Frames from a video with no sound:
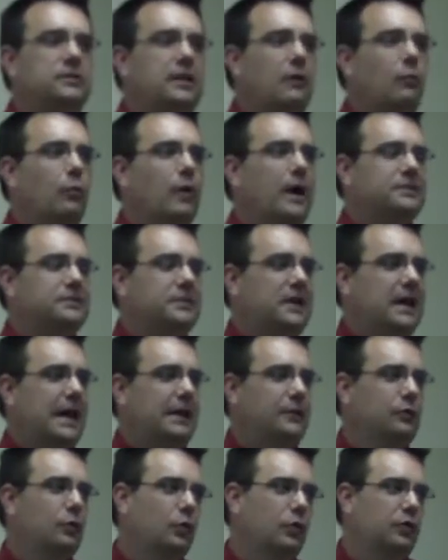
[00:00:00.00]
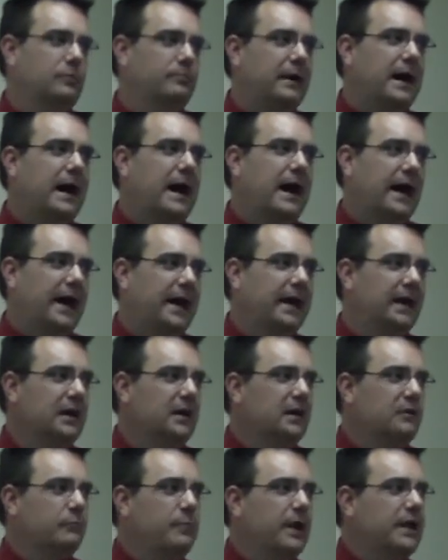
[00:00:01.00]
that Westcott and Hort buy
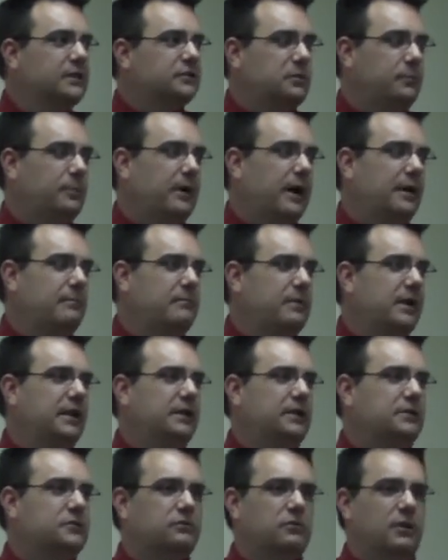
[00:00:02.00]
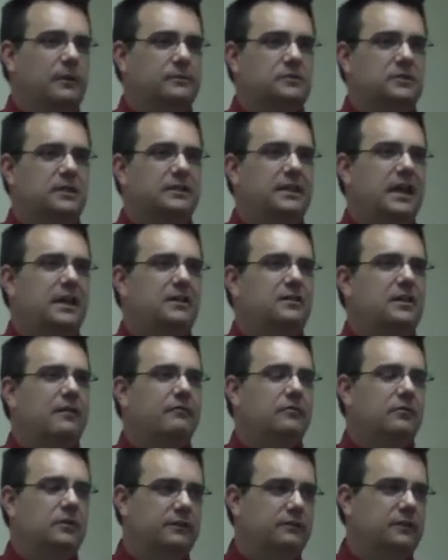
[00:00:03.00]
based upon manuscripts that they had
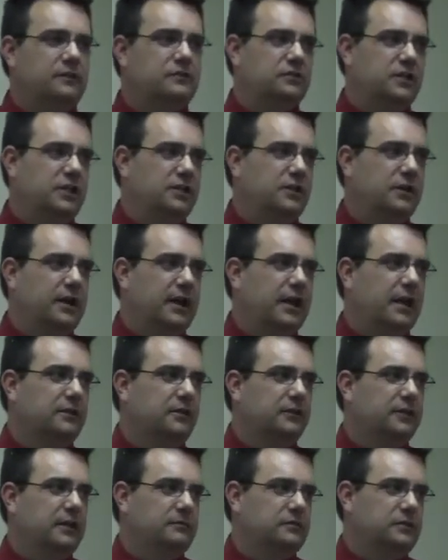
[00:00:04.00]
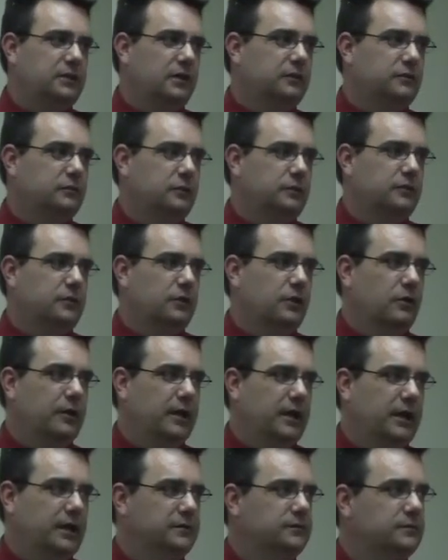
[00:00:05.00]
never even seen or handled themselves with their
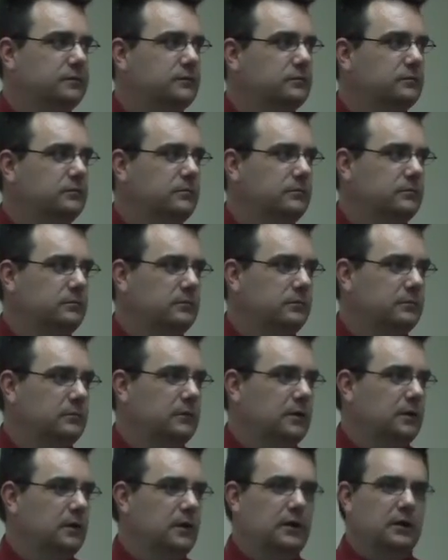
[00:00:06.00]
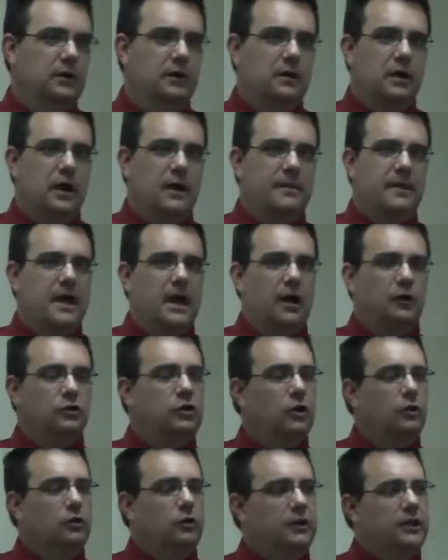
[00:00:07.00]
own hands. And they are
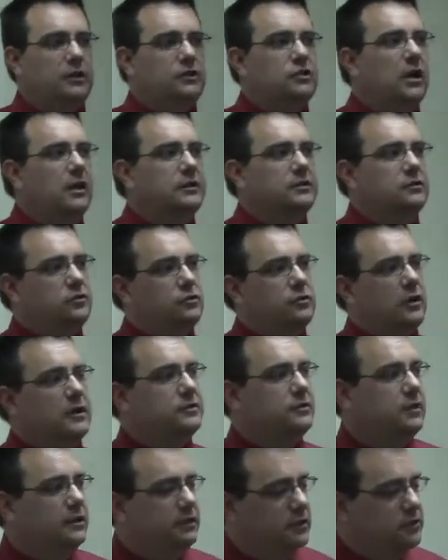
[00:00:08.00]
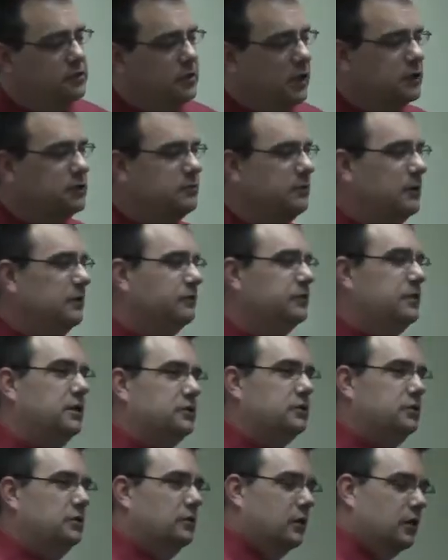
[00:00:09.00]
totally trust, trusting the judgment of
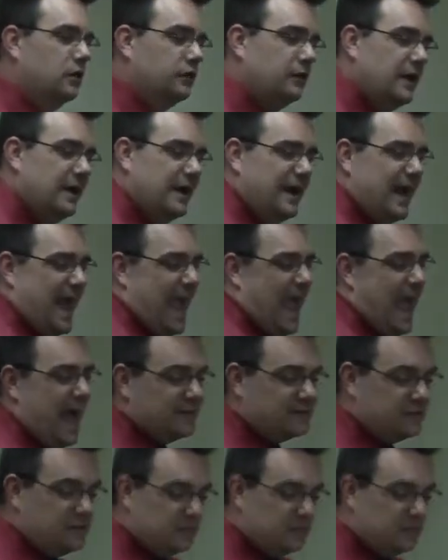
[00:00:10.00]
Tischendorf, as